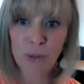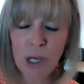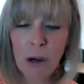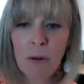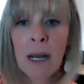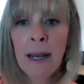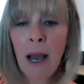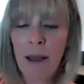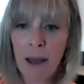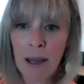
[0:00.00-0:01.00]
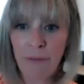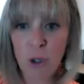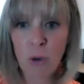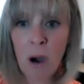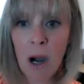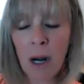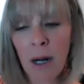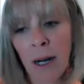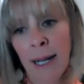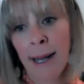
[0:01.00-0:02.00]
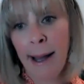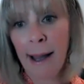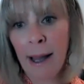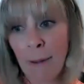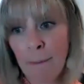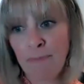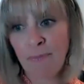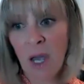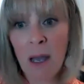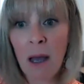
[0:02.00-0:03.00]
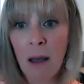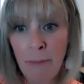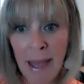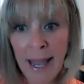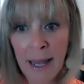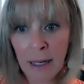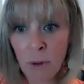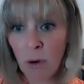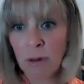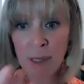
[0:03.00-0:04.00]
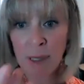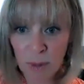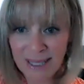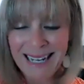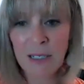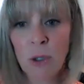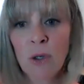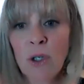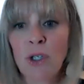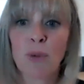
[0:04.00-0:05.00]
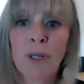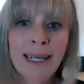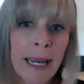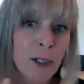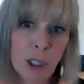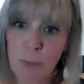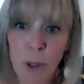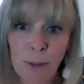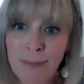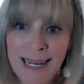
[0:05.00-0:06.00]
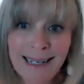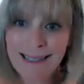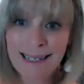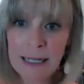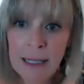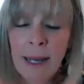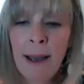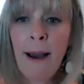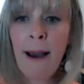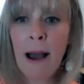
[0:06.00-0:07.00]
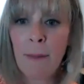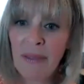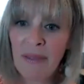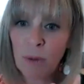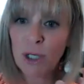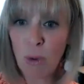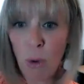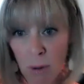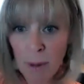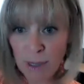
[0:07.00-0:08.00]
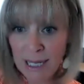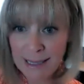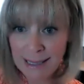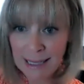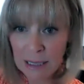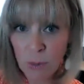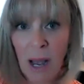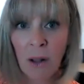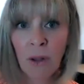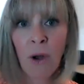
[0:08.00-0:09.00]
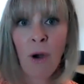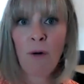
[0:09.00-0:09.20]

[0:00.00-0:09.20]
So if you are a man or someone with testicles, you would get your sperm tested, and they would do hormone testing as well.